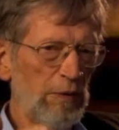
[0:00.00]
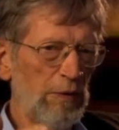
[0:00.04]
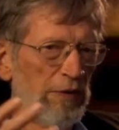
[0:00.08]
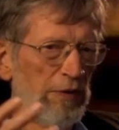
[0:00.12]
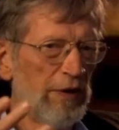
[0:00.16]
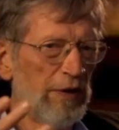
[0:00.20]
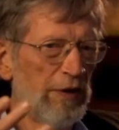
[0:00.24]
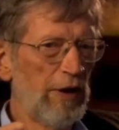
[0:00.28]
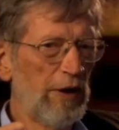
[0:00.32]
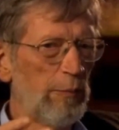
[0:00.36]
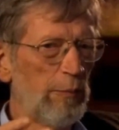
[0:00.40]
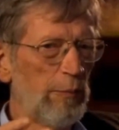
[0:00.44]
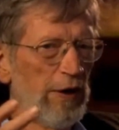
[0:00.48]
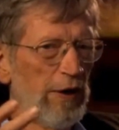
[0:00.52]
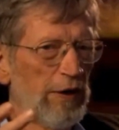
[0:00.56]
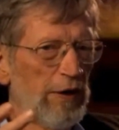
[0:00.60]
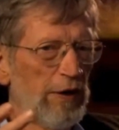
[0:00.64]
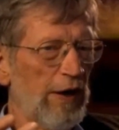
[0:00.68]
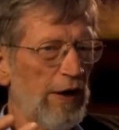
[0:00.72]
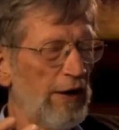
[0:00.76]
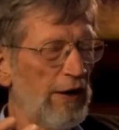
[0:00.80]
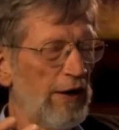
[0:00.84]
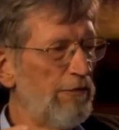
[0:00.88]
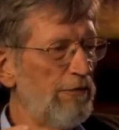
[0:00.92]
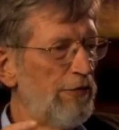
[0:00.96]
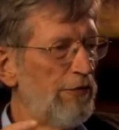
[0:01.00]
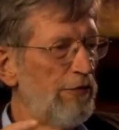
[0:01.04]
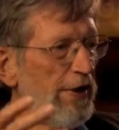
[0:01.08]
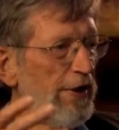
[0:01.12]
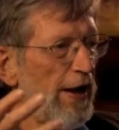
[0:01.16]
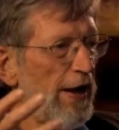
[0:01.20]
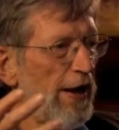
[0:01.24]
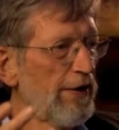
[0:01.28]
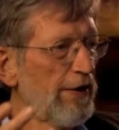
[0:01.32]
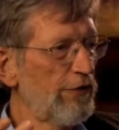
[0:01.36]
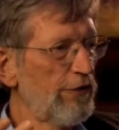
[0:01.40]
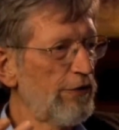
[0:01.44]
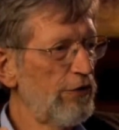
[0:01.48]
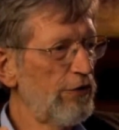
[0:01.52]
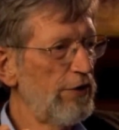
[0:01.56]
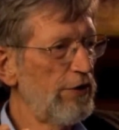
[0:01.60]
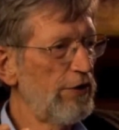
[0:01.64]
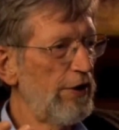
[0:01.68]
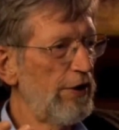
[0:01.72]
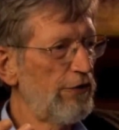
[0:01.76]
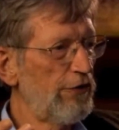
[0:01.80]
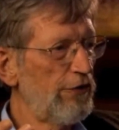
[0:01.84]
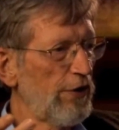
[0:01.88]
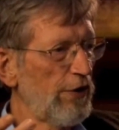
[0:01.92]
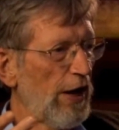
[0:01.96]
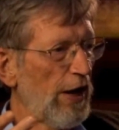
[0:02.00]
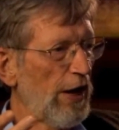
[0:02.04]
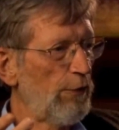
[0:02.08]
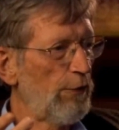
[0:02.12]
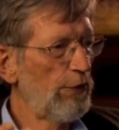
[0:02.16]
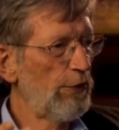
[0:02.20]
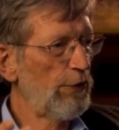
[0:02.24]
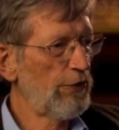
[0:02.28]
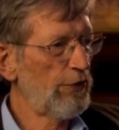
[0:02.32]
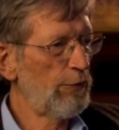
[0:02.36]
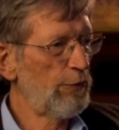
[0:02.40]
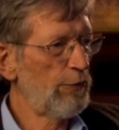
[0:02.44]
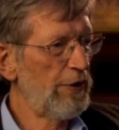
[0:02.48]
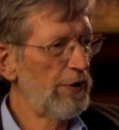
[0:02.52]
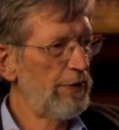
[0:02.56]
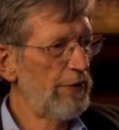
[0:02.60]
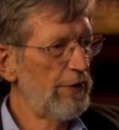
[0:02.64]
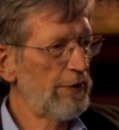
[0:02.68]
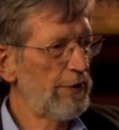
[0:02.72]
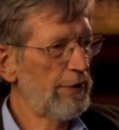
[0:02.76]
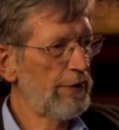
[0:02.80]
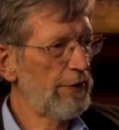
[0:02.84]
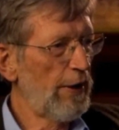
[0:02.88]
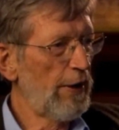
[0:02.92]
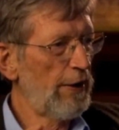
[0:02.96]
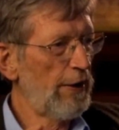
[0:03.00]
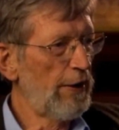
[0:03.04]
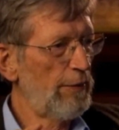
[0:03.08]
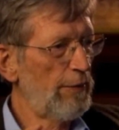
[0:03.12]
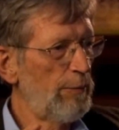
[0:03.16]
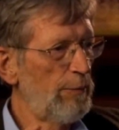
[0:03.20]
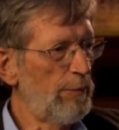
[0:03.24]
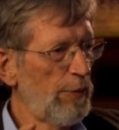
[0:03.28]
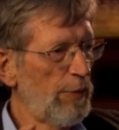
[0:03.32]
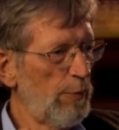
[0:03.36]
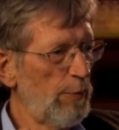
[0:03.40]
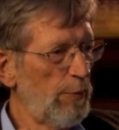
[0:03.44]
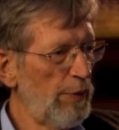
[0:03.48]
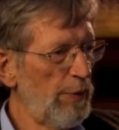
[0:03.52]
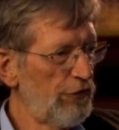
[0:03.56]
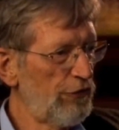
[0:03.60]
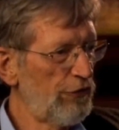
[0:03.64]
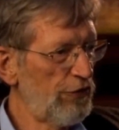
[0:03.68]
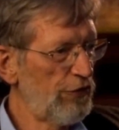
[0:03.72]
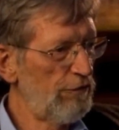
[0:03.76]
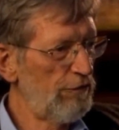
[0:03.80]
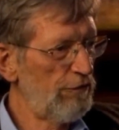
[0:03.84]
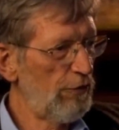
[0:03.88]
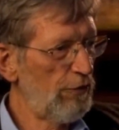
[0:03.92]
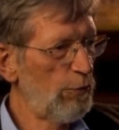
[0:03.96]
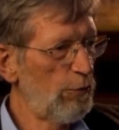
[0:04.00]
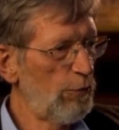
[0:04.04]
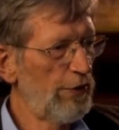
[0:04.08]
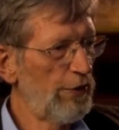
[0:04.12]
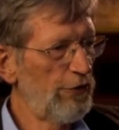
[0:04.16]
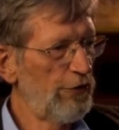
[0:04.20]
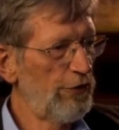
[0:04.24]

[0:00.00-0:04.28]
in thinking about a kind of theodicy as to how it could be that God permits evil,